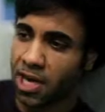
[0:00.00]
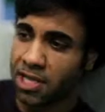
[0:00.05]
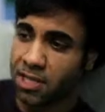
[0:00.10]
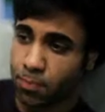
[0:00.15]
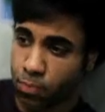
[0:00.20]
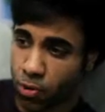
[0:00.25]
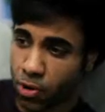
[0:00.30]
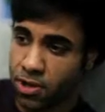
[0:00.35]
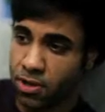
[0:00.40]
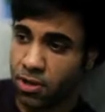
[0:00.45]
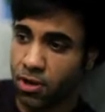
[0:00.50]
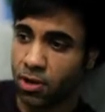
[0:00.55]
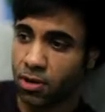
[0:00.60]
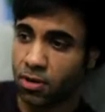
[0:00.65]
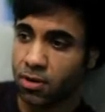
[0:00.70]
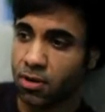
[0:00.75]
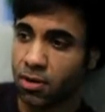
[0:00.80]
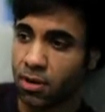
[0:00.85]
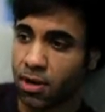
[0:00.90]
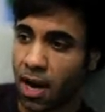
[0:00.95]
It's pretty
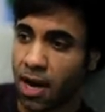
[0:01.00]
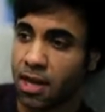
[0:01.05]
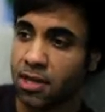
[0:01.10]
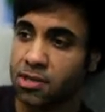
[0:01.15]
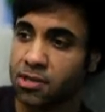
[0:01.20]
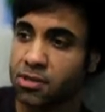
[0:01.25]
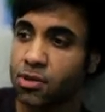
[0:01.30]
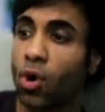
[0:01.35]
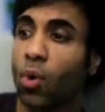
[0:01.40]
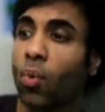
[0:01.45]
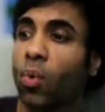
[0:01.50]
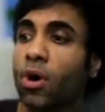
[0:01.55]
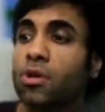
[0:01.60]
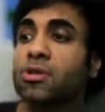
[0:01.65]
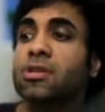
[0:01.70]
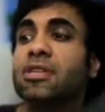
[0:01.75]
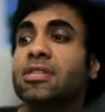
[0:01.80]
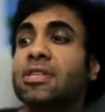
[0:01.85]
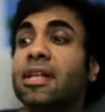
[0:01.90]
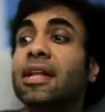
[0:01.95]
good, and it
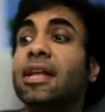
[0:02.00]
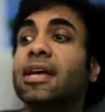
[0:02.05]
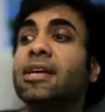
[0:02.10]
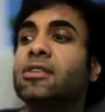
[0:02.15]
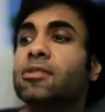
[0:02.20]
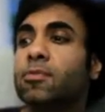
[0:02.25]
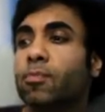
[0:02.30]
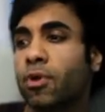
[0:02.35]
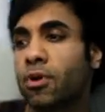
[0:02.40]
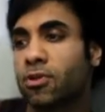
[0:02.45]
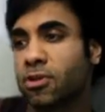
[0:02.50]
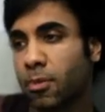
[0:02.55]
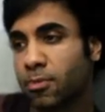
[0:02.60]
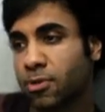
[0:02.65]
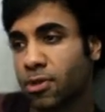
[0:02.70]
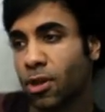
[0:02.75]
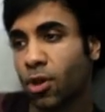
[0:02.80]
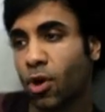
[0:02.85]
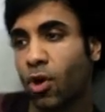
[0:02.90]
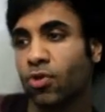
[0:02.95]
still is, because I'm
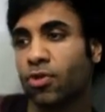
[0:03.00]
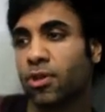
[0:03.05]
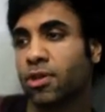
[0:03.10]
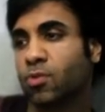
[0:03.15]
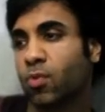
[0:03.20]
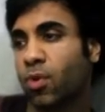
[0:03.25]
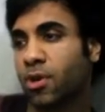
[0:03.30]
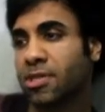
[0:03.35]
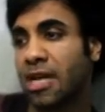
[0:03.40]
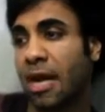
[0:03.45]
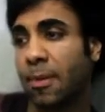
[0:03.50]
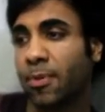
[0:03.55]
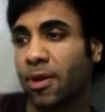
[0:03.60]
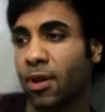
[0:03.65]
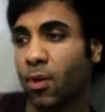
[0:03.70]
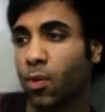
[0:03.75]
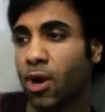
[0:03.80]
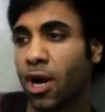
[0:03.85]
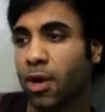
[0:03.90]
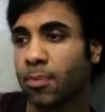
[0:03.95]
still on this What's
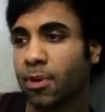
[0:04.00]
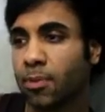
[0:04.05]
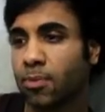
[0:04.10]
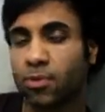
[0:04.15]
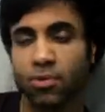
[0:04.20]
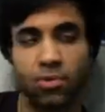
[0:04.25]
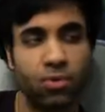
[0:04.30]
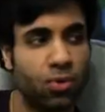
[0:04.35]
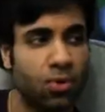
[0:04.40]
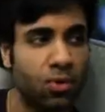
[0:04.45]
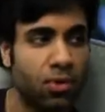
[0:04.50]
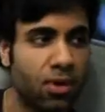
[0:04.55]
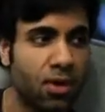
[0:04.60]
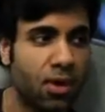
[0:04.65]
Happening White People tour.